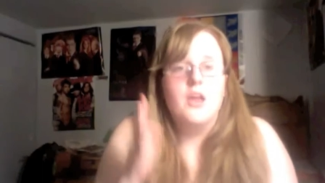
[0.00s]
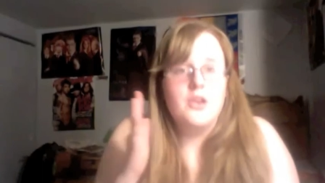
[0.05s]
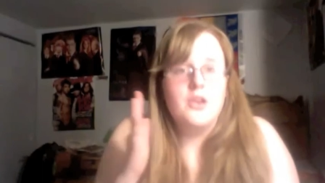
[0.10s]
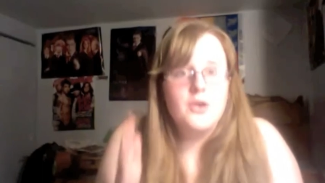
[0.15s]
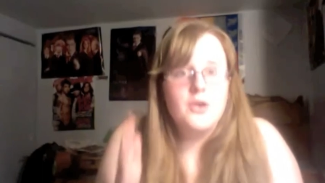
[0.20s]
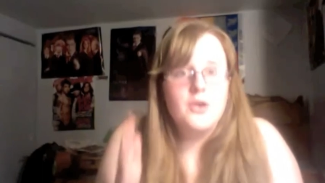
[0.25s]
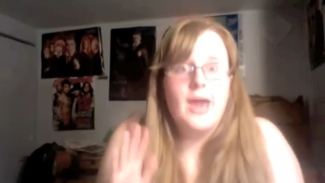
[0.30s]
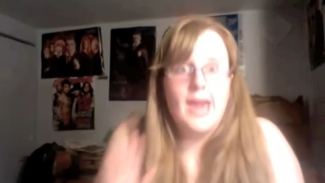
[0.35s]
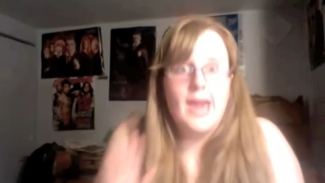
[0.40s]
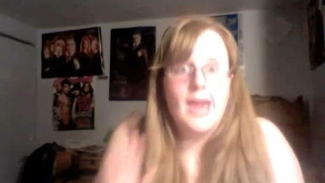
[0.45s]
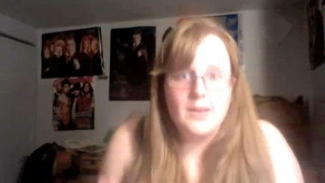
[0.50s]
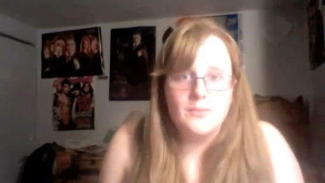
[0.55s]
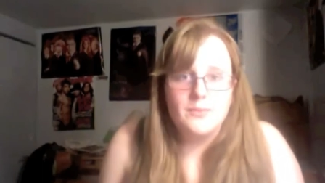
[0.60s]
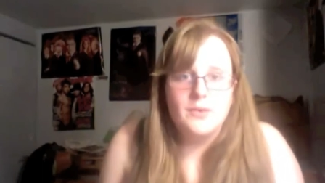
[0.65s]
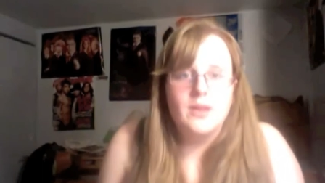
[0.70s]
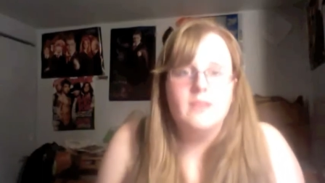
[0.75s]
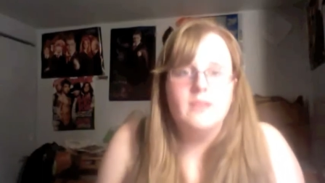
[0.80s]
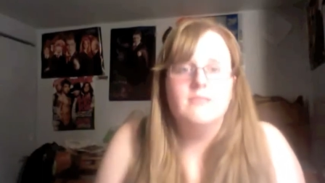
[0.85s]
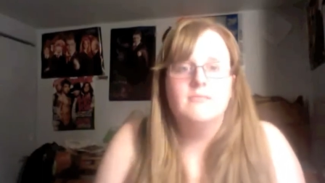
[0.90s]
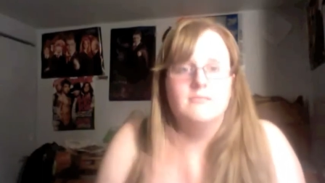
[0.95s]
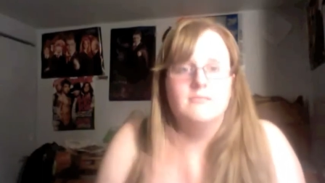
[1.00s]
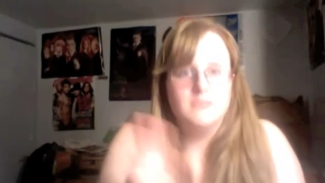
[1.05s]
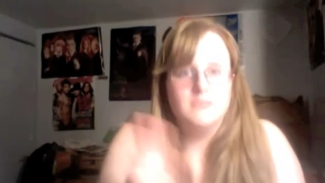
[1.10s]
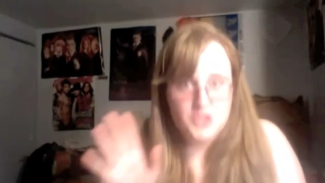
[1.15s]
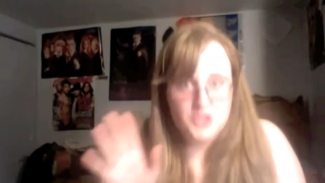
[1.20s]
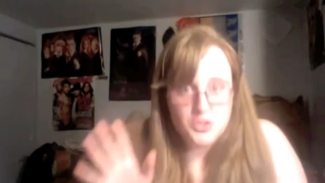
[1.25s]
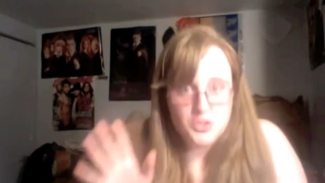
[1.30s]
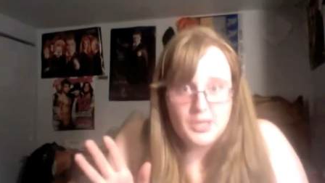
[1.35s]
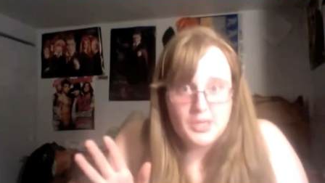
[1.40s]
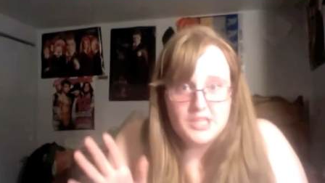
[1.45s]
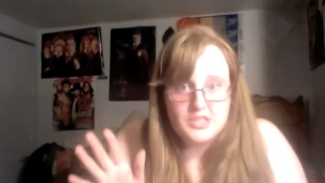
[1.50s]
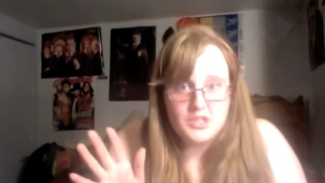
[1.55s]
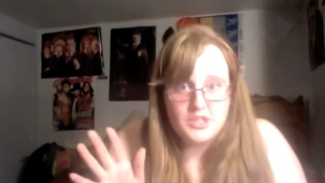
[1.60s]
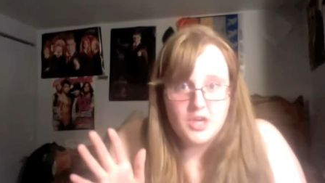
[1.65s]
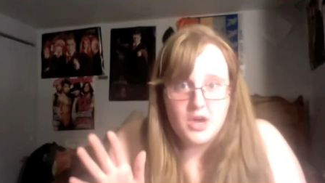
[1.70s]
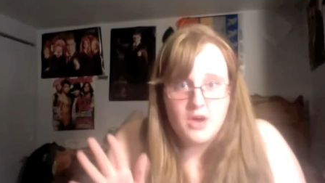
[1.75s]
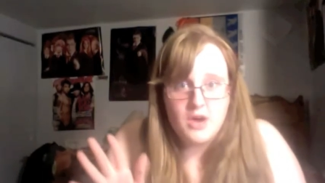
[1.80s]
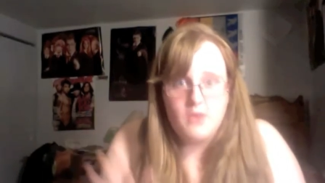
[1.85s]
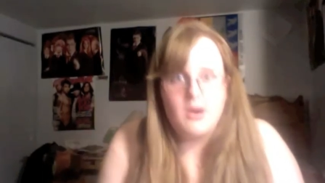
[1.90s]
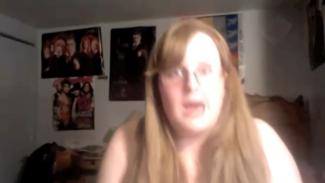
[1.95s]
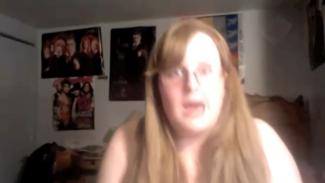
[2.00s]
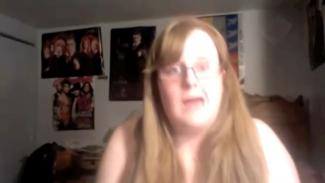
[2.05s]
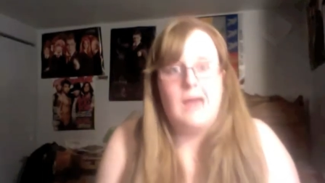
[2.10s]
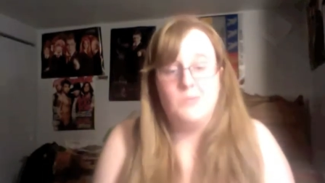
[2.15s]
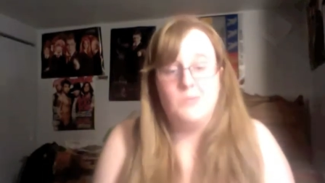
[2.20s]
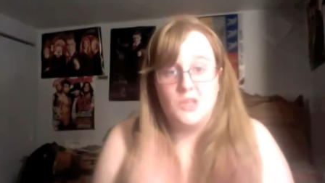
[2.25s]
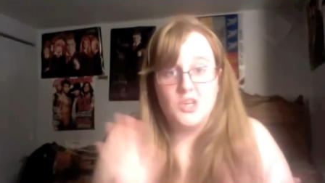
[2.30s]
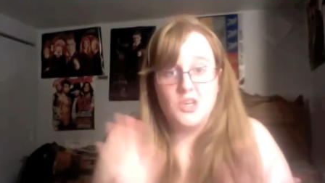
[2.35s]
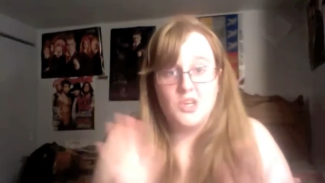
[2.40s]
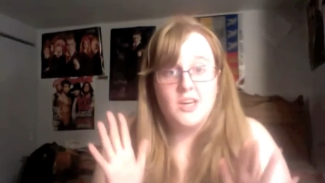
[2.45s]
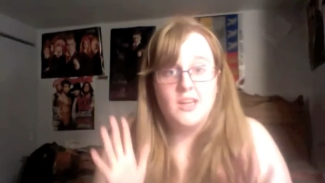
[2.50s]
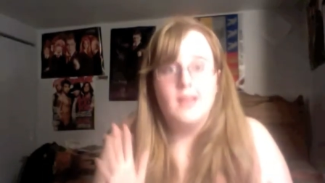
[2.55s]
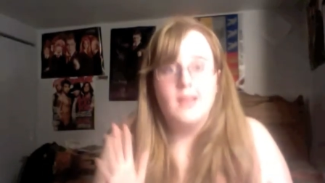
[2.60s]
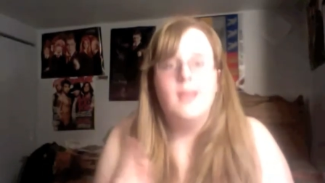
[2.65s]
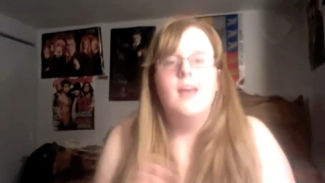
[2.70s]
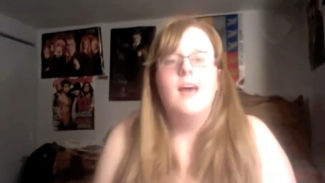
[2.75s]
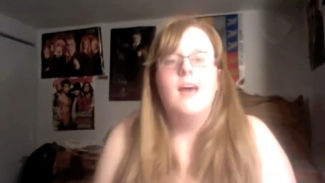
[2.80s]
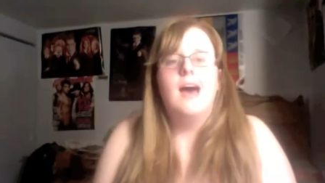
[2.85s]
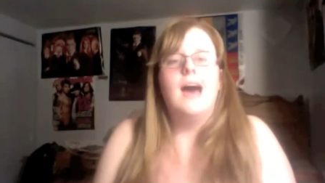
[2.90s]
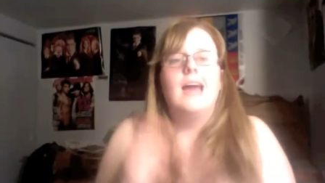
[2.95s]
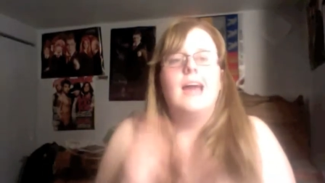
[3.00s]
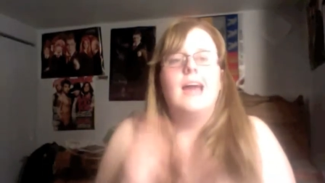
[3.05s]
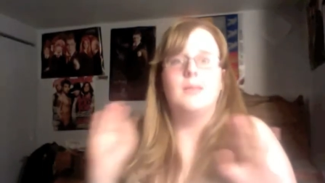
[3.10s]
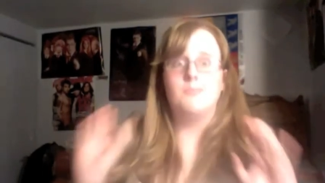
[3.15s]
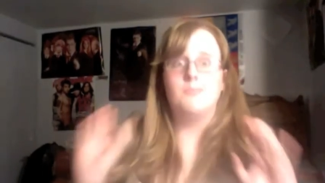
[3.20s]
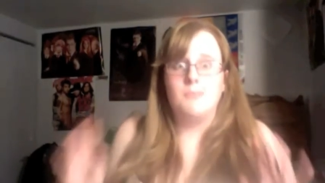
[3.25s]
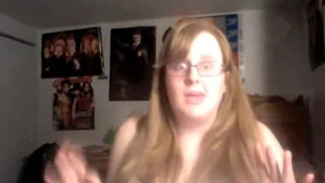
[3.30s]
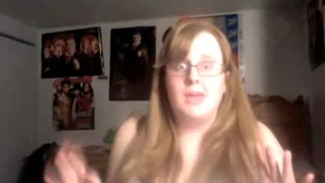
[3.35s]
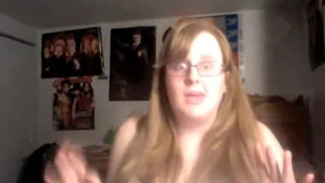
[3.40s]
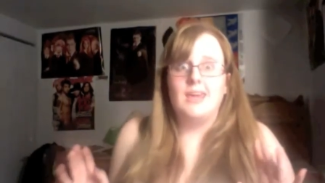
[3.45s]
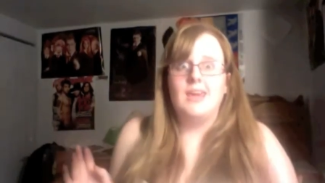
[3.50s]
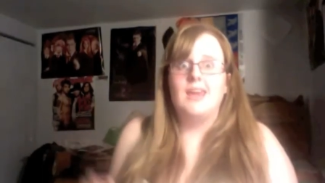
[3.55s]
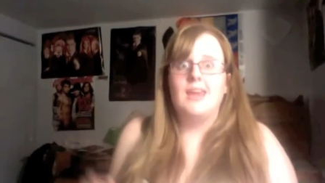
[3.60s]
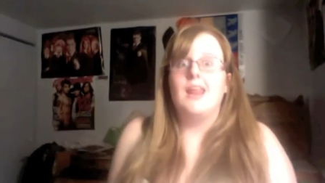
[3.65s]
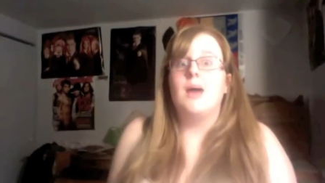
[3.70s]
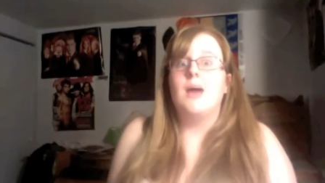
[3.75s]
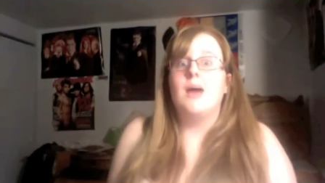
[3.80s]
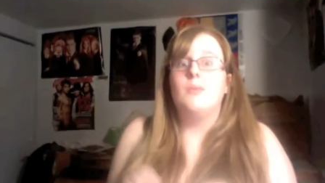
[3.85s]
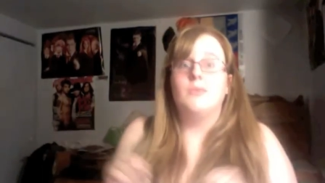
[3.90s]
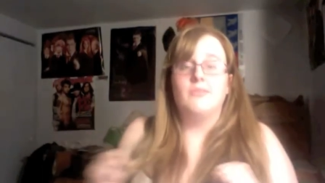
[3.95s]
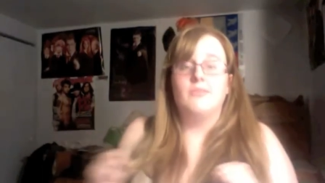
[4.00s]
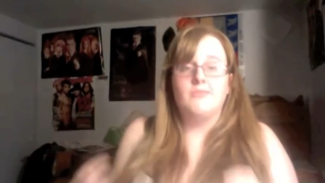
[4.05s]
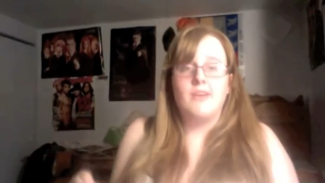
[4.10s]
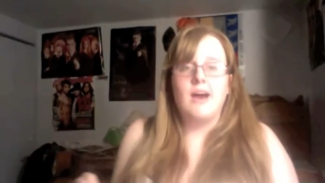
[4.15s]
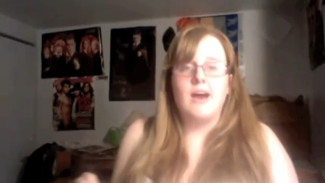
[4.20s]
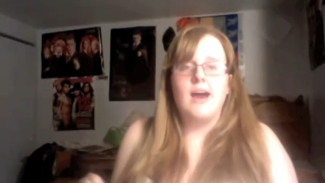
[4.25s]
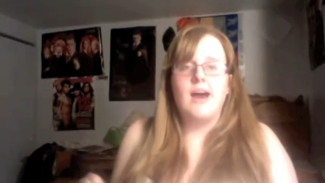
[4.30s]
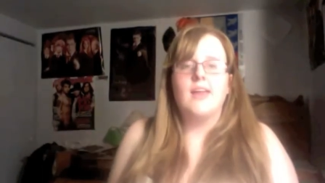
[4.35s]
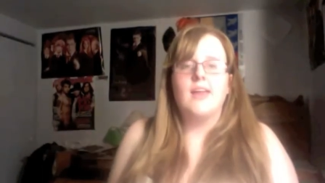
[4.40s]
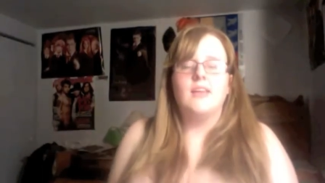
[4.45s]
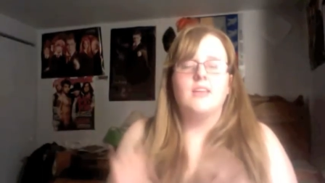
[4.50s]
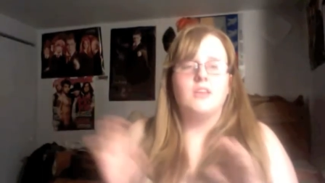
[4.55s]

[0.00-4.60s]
no, I had one 2 weeks ago, I'm good, I can make it, I'll be fine,